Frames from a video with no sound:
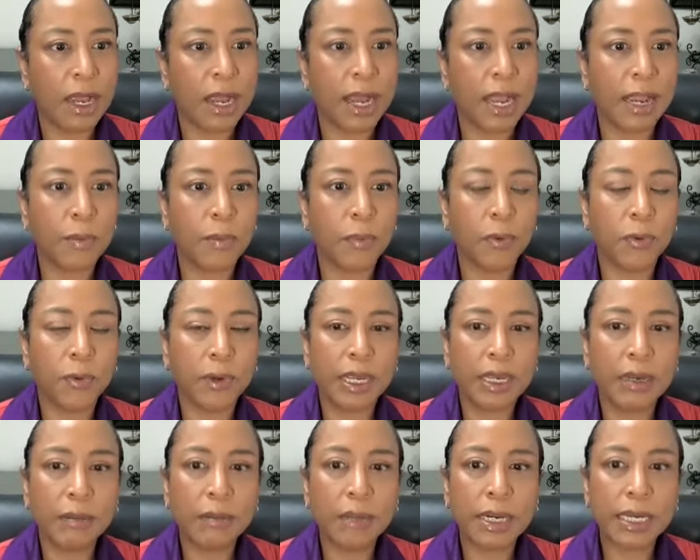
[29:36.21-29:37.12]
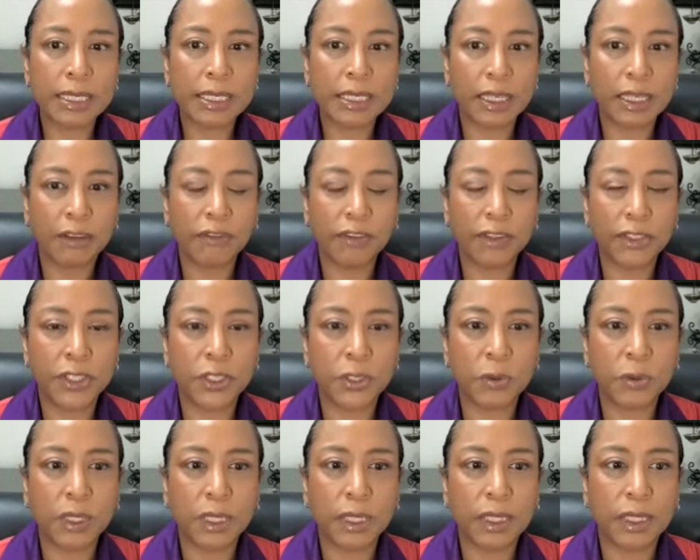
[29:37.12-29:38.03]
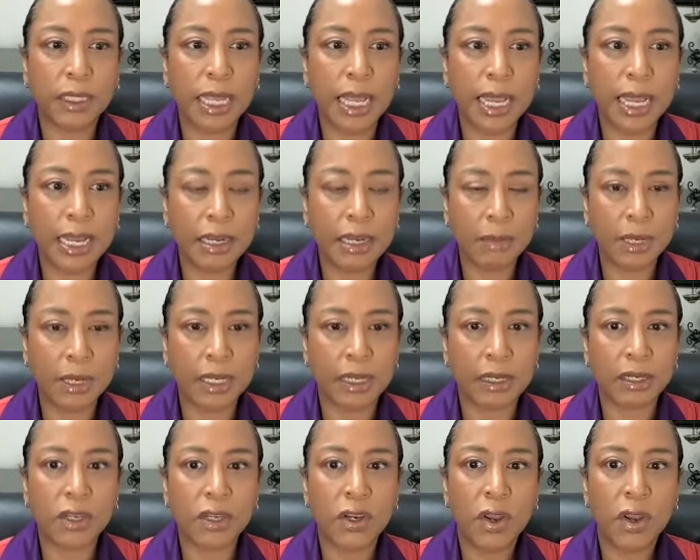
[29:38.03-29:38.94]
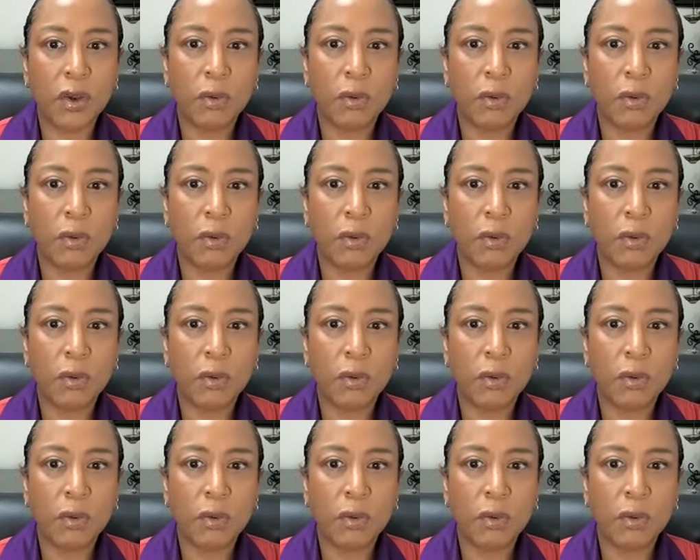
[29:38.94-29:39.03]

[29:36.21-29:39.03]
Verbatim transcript: I bring myself into alignment